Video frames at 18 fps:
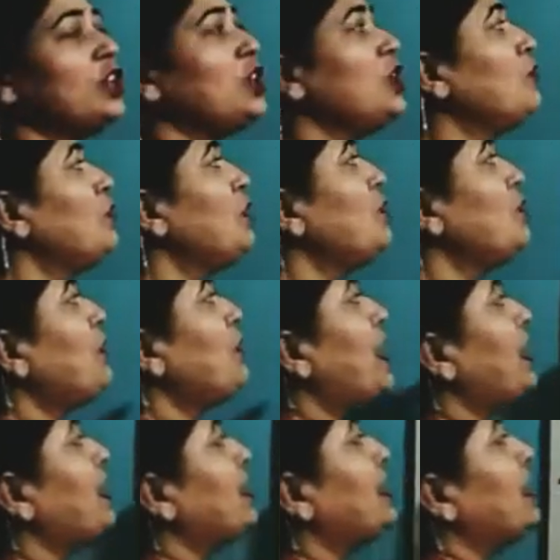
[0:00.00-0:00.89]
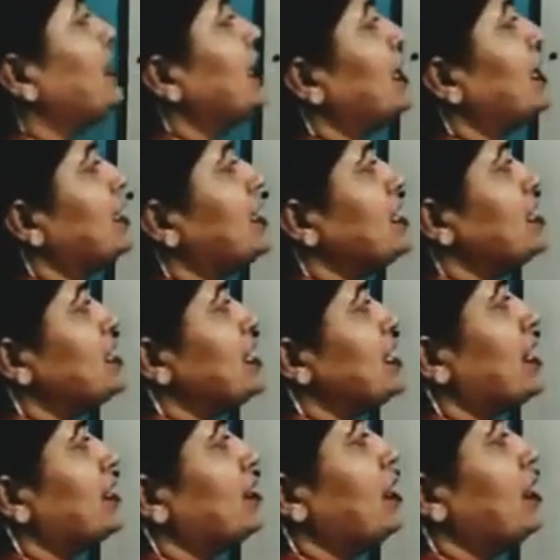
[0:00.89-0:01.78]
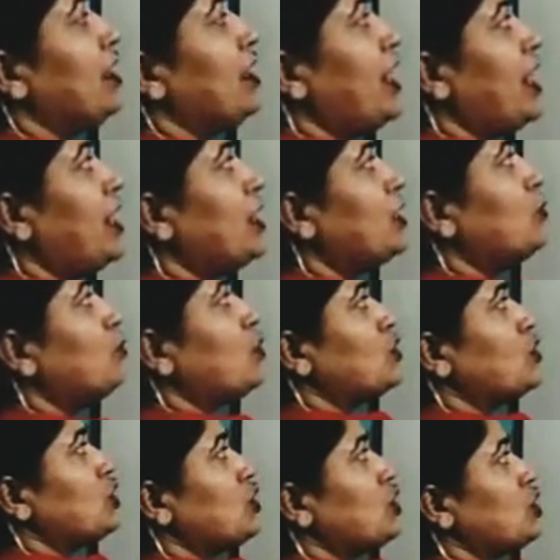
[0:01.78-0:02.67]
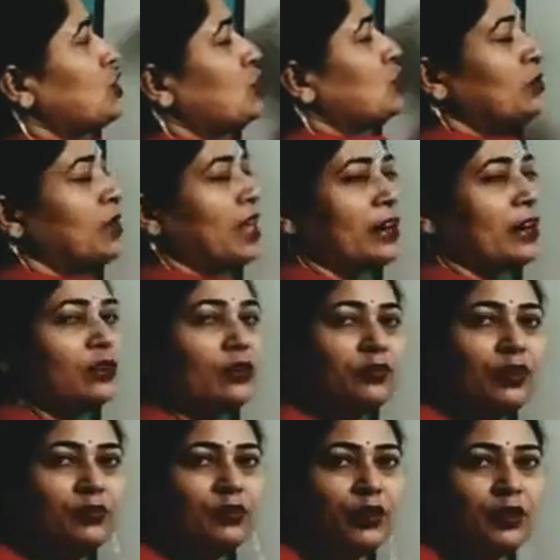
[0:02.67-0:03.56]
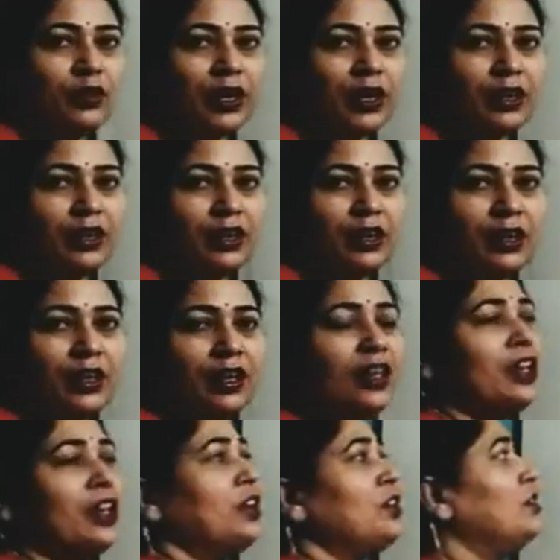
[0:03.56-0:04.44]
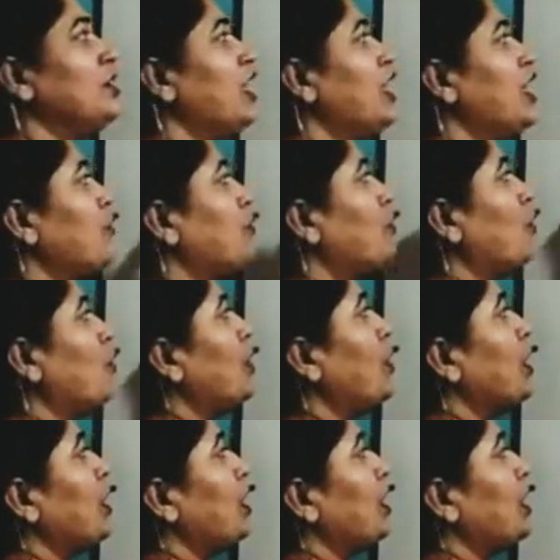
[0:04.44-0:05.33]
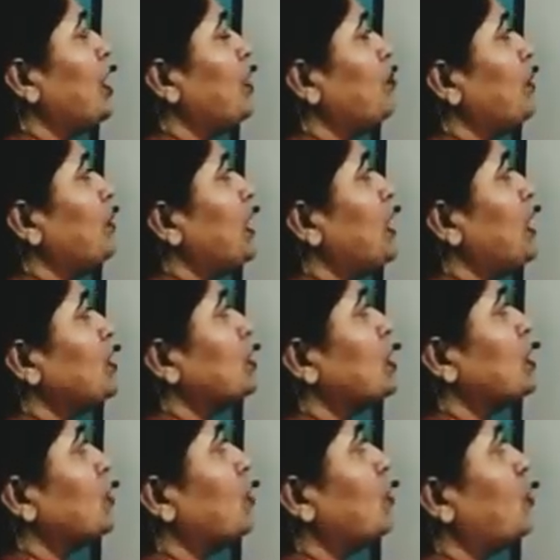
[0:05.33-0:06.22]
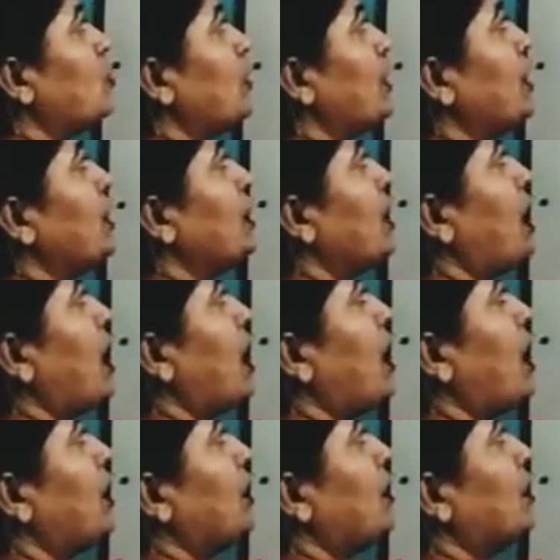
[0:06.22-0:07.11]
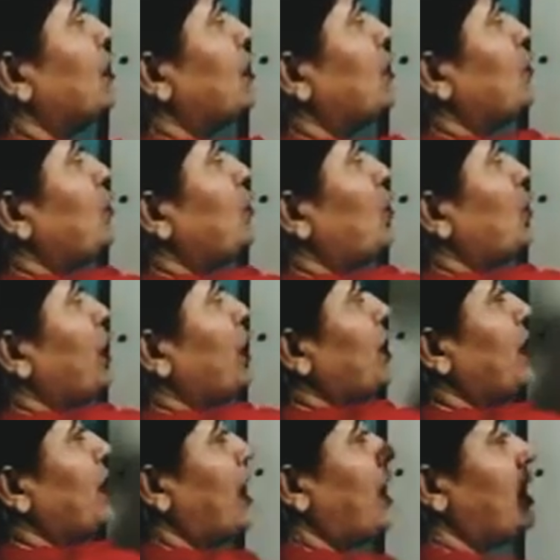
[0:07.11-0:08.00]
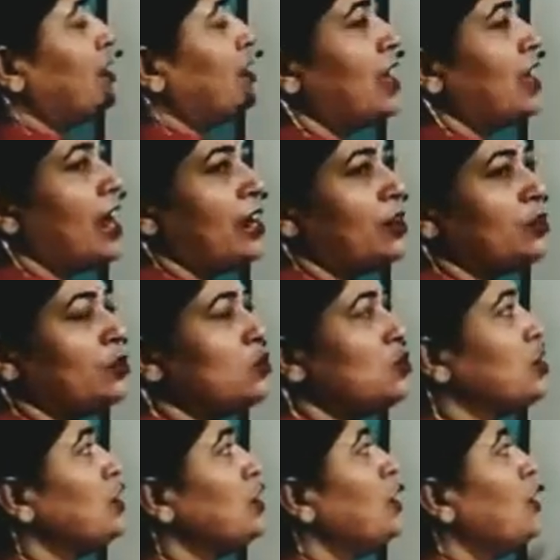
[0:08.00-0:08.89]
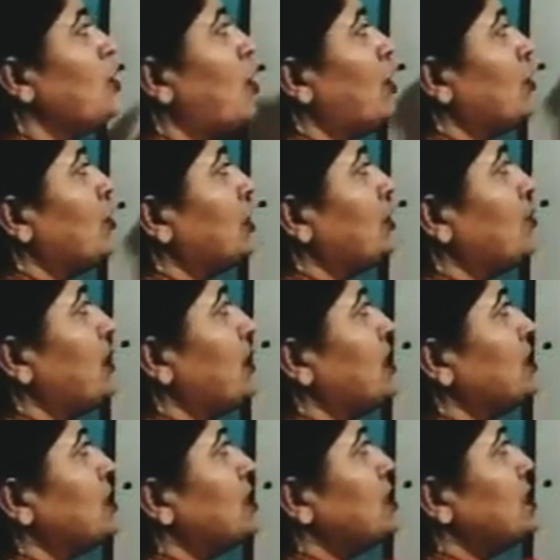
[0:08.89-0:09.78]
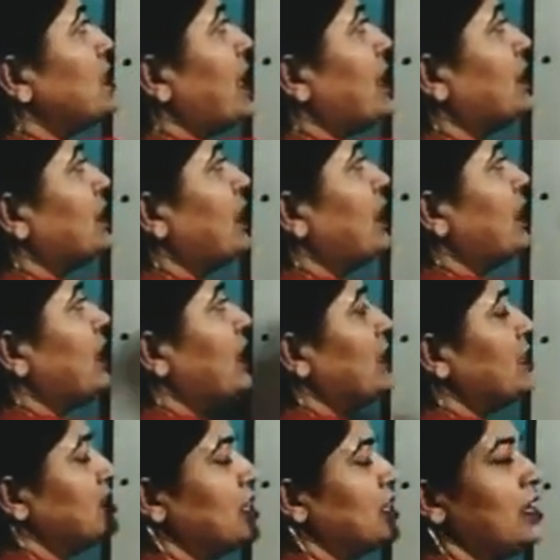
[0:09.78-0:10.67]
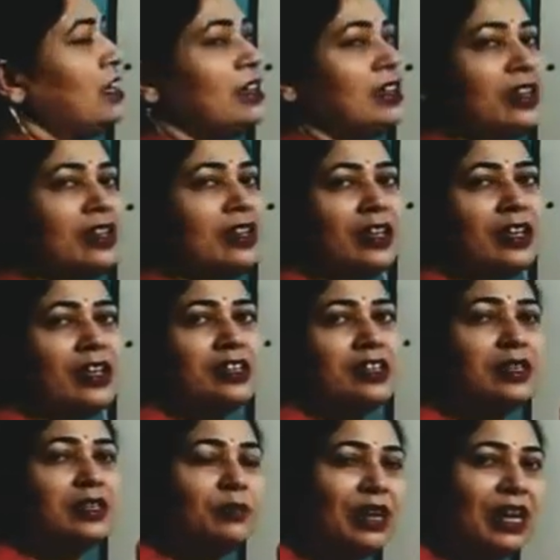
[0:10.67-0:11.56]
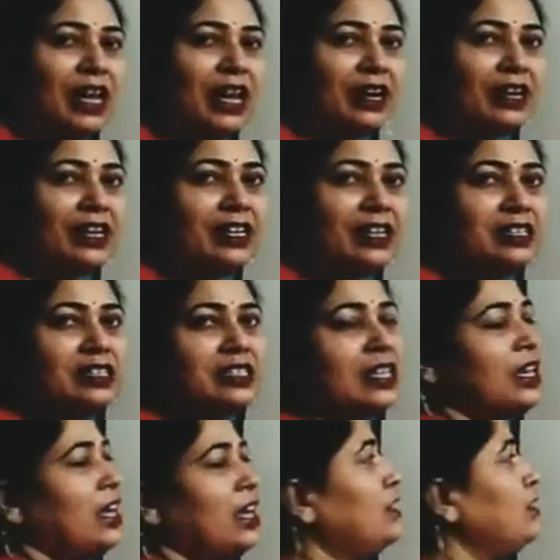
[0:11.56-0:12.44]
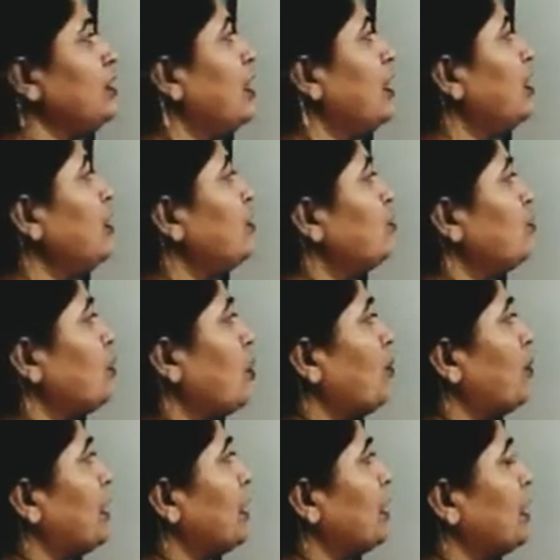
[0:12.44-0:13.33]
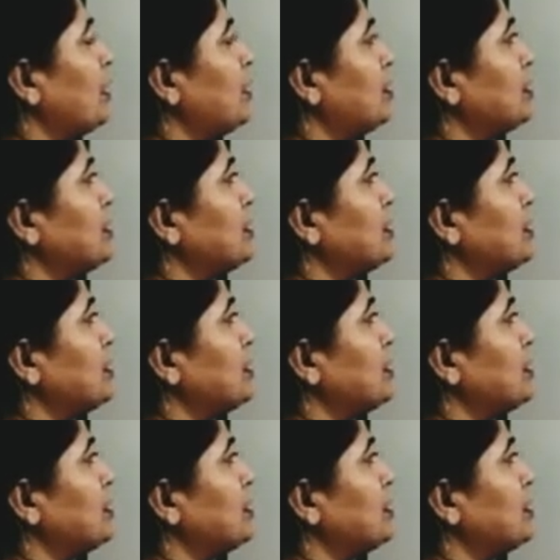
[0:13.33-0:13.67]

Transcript: you will find that it is at the 8th position to that of the fluorine. Therefore, he placed the chlorine under the fluorine and the hydrogen on the basis that there is the similarities in their properties.